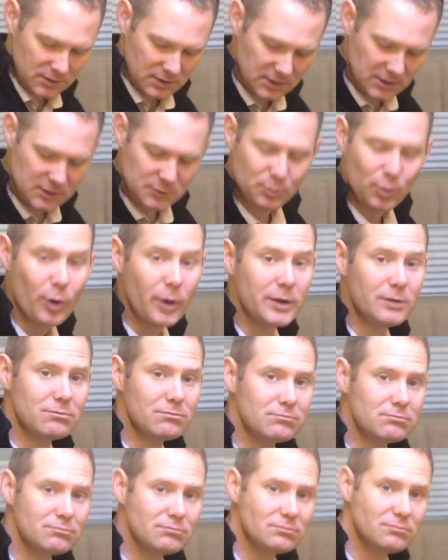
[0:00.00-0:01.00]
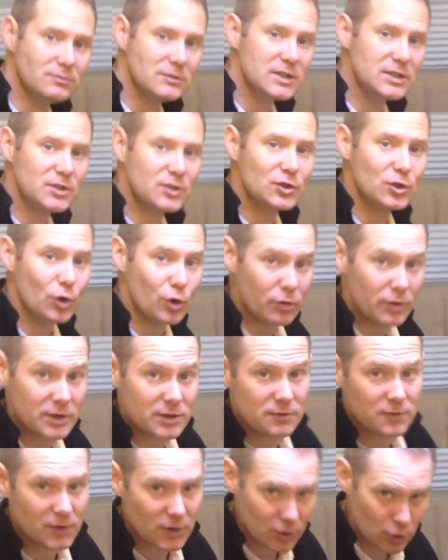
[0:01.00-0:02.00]
to this point is storage
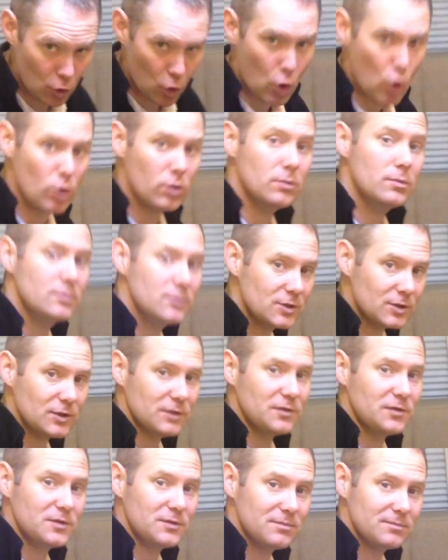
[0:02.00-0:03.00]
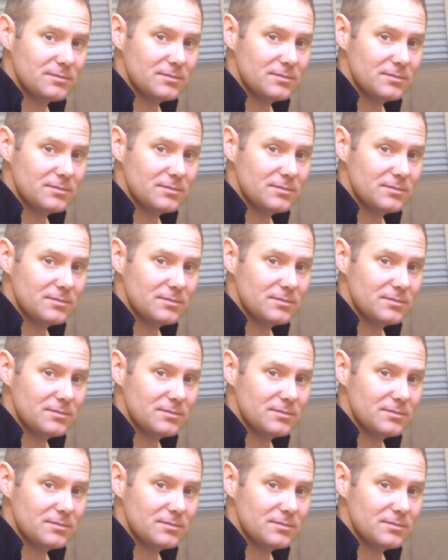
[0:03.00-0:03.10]
for your stuff.